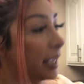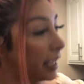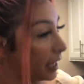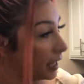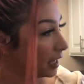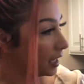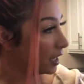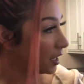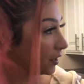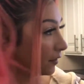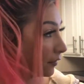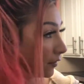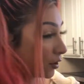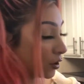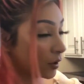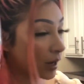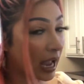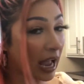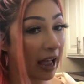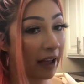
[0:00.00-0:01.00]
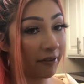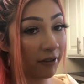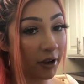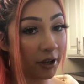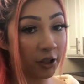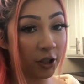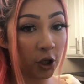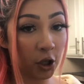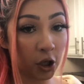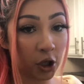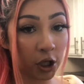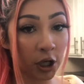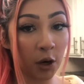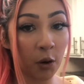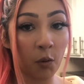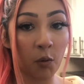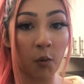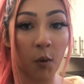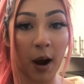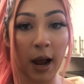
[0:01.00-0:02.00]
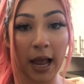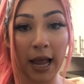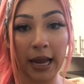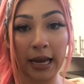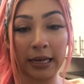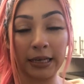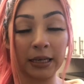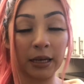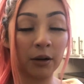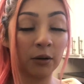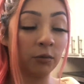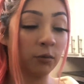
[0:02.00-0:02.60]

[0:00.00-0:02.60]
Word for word: if you have your wine,